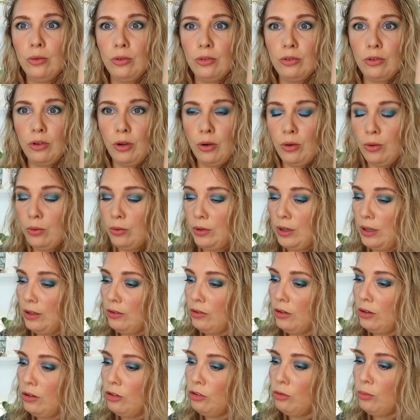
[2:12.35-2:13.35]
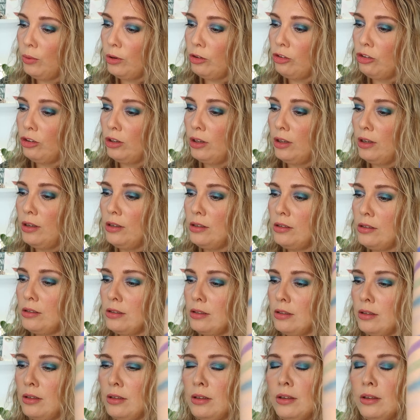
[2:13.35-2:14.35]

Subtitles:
So these are the swatches.